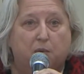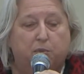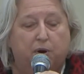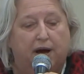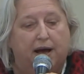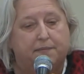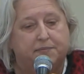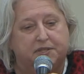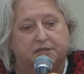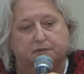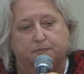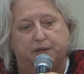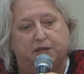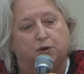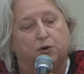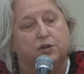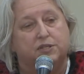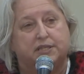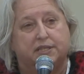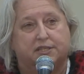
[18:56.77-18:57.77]
Perhaps it's
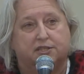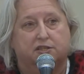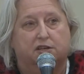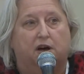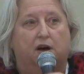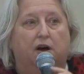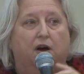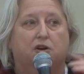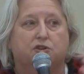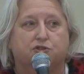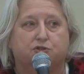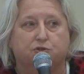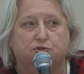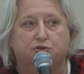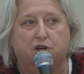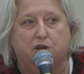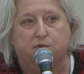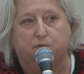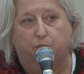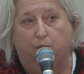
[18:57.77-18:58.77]
because it's a
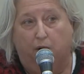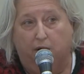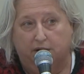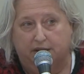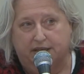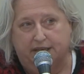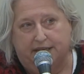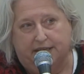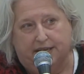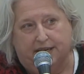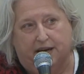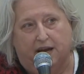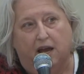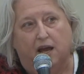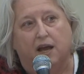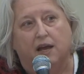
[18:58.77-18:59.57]
student working